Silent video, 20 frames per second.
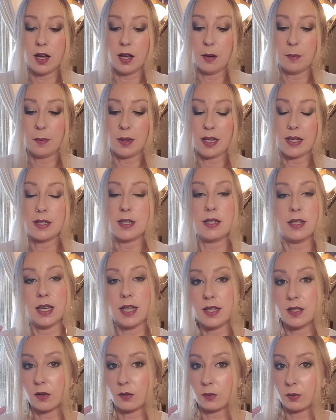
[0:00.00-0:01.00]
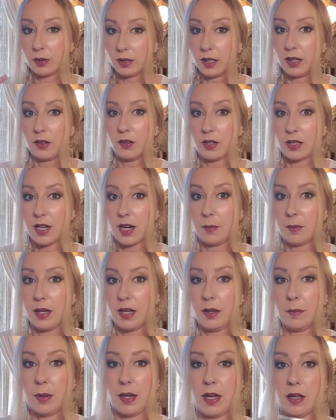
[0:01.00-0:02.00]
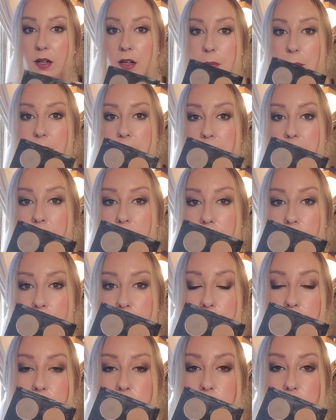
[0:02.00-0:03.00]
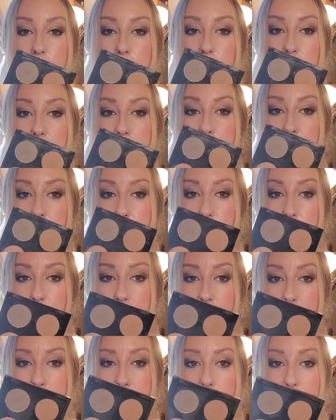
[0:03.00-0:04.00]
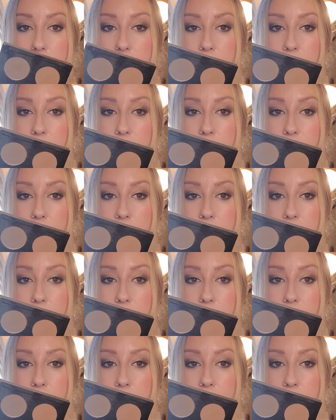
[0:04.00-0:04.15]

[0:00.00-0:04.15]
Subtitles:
because it takes a really long time to hit pan on MAC eyeshadows, so I was kind of shocked.